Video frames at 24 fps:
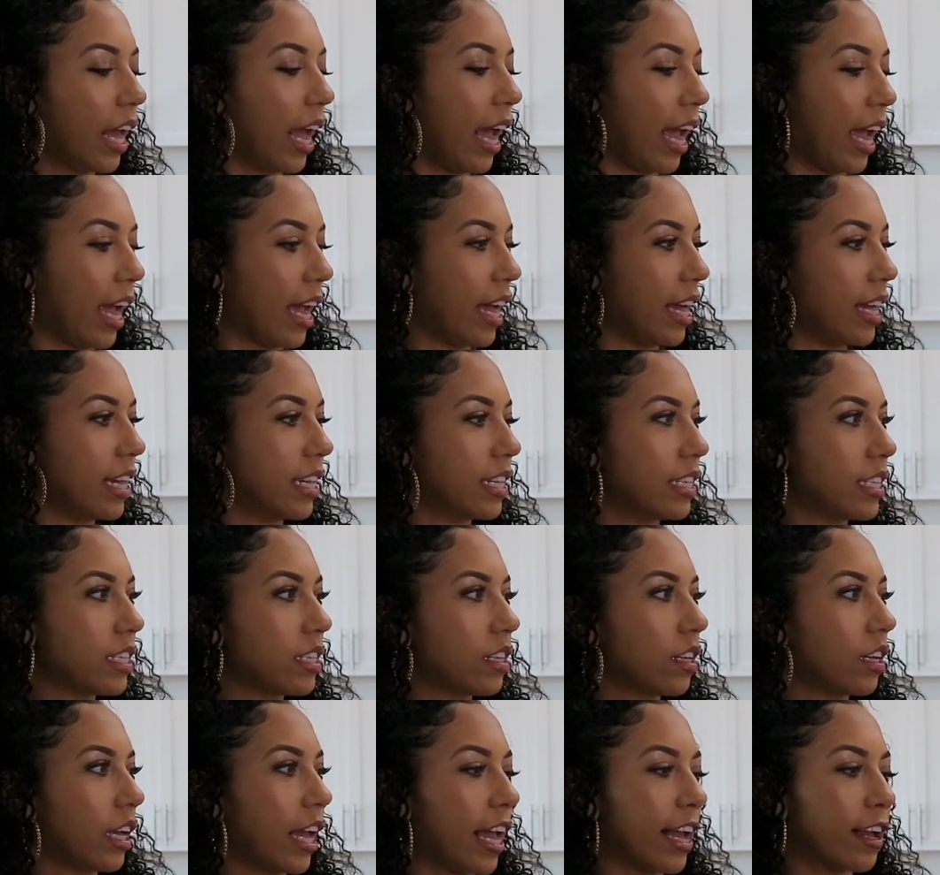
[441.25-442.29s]

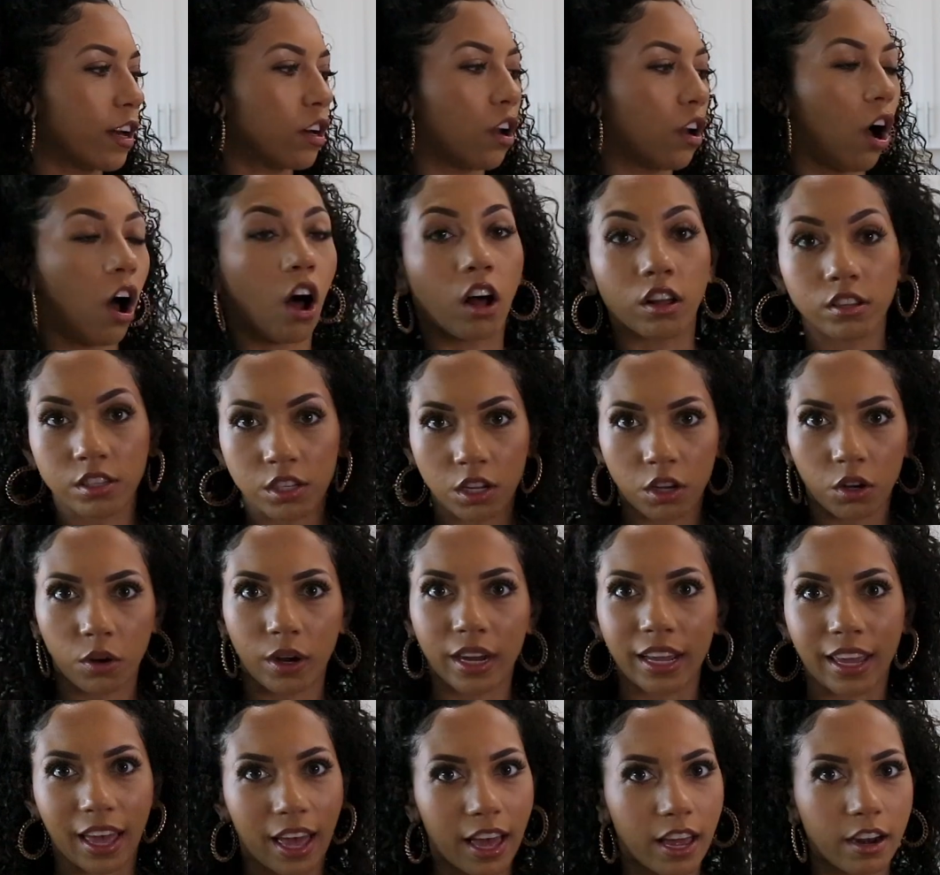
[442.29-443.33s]
And it also,
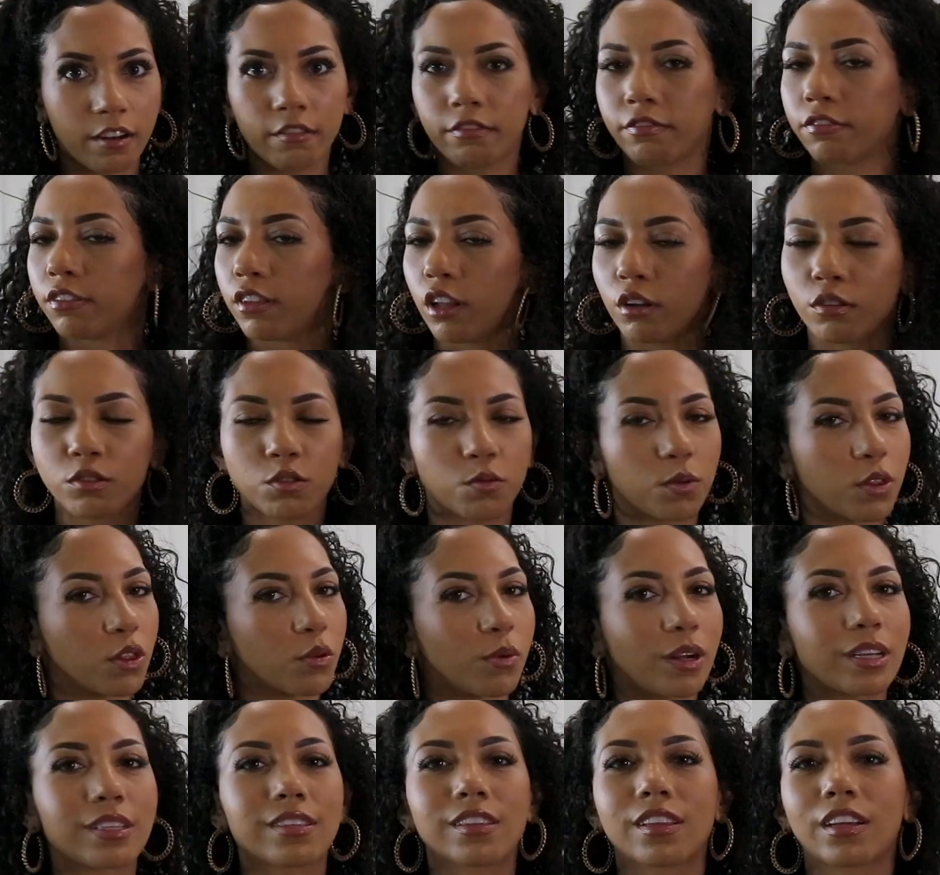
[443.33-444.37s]
again, flows with the
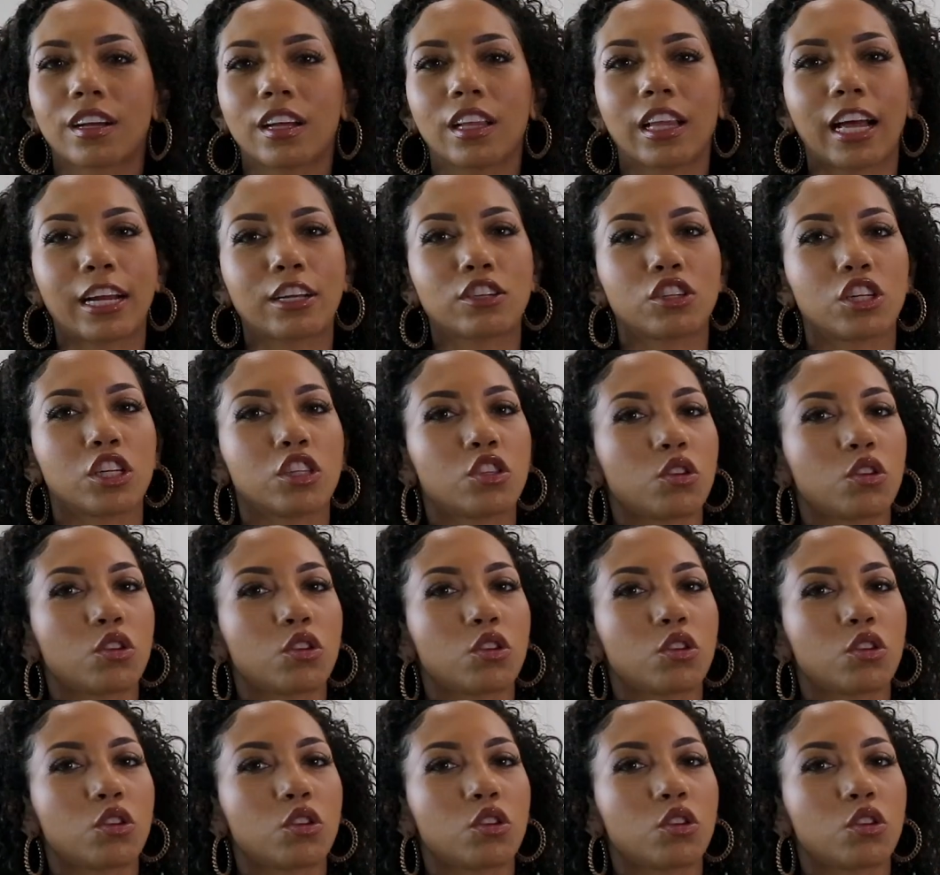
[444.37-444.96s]
rest of the collection,